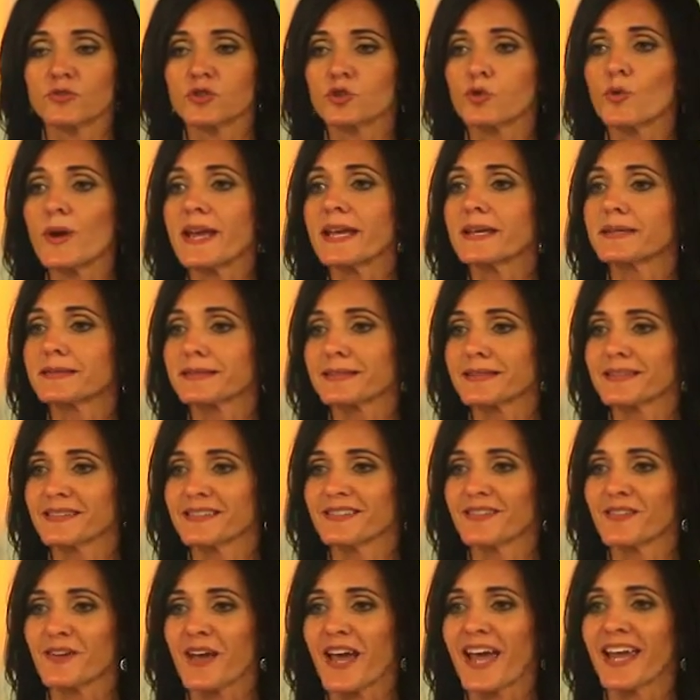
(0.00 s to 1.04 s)
tweaks,
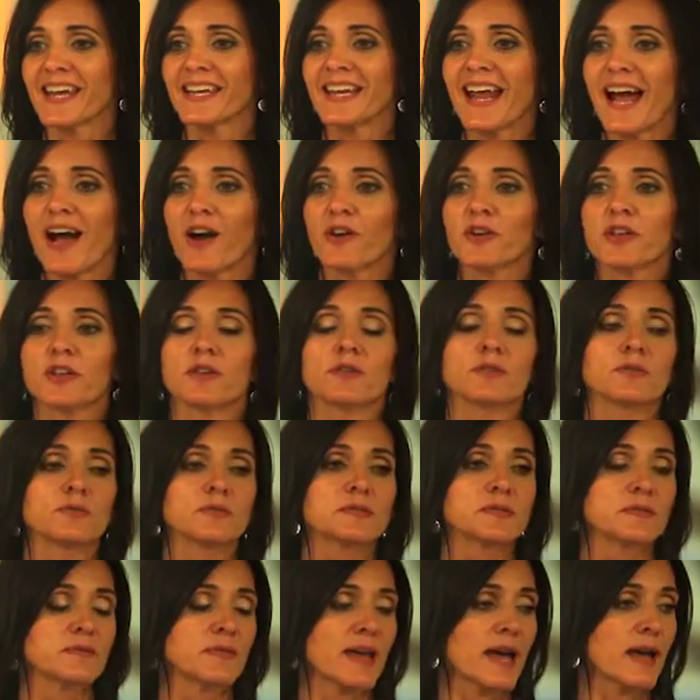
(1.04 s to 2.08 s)
okay, and how to
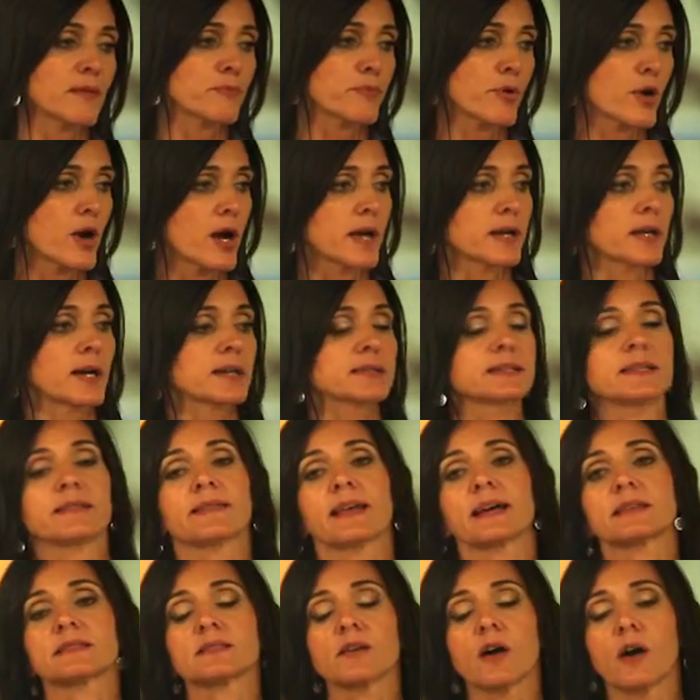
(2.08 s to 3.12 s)
use that product,
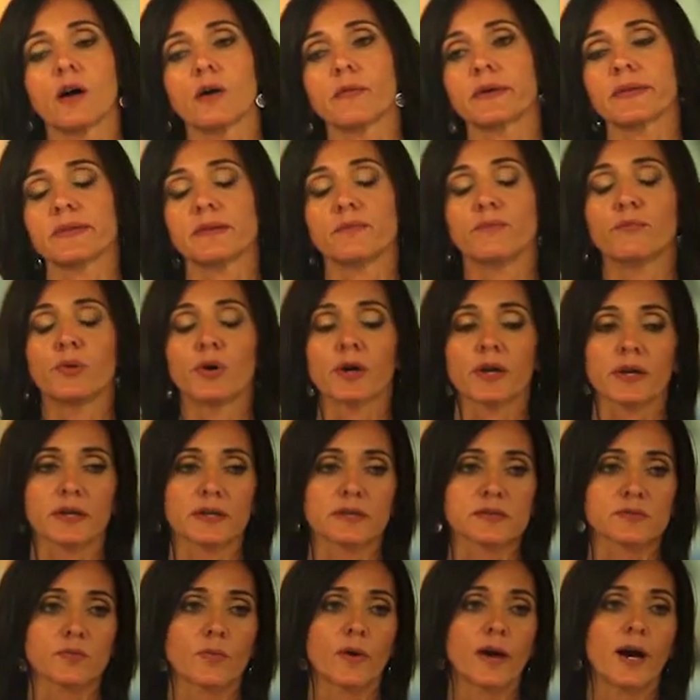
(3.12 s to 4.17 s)
and that's all in the book
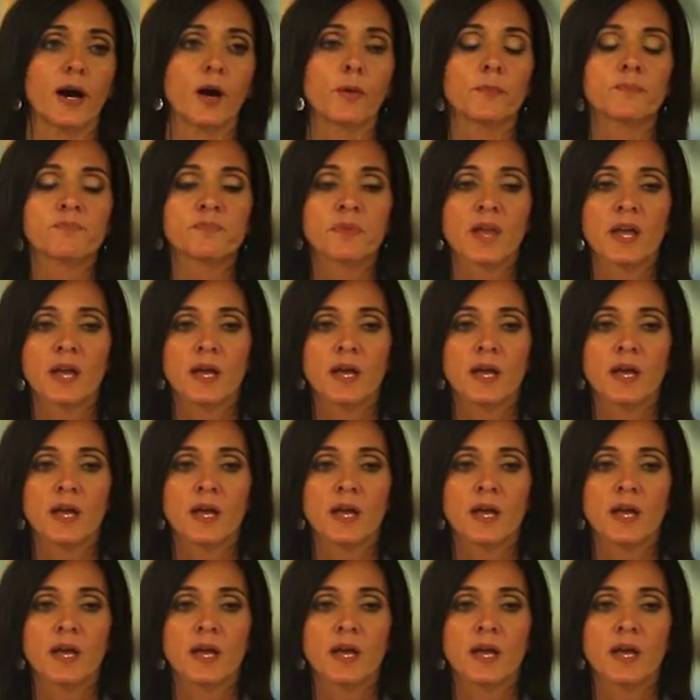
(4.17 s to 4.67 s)
as well.